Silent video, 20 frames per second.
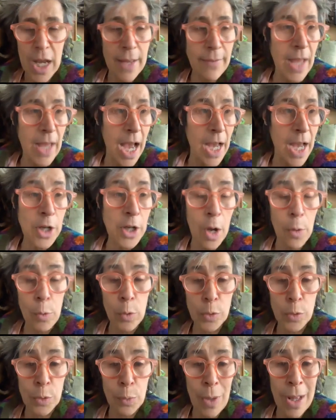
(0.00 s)
And I know
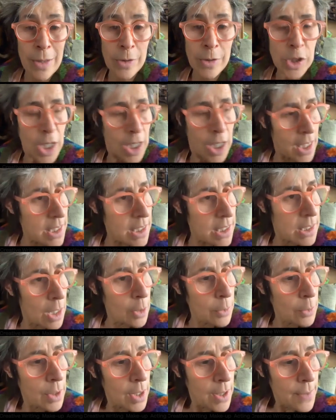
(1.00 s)
all the Welsh guys.
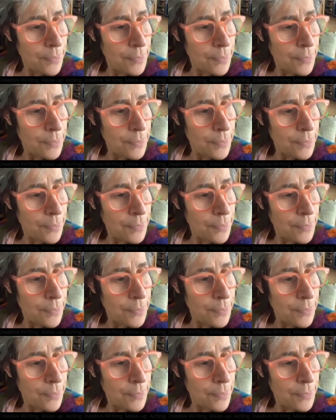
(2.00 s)
So